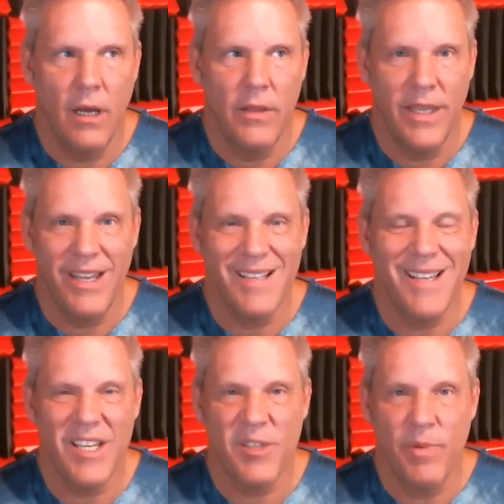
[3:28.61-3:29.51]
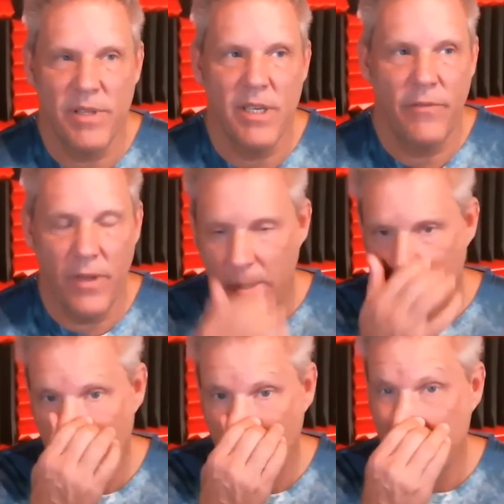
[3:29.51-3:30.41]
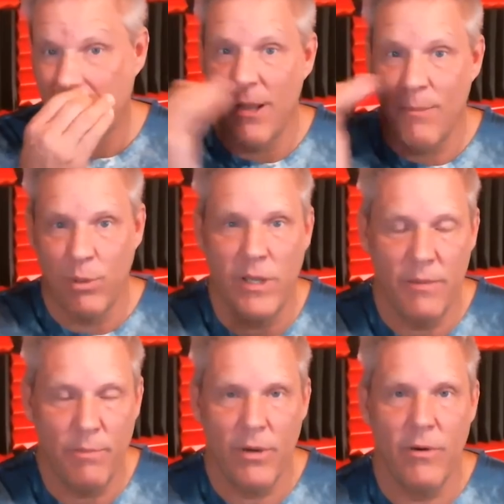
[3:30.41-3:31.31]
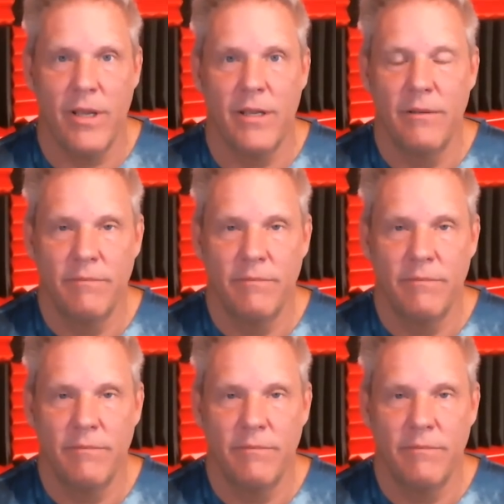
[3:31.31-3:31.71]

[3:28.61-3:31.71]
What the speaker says: that is a specific, complete period?